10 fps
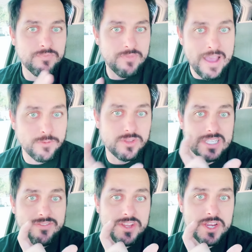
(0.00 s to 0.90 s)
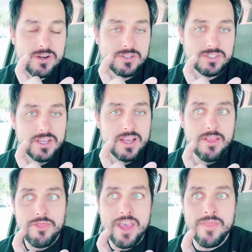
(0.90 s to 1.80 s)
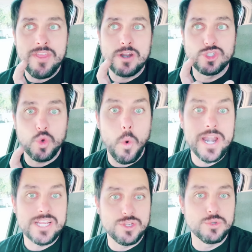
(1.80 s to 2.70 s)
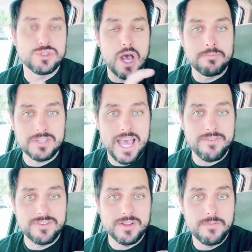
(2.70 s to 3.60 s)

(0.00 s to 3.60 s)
after the seven years, then there's 22 Psalms left.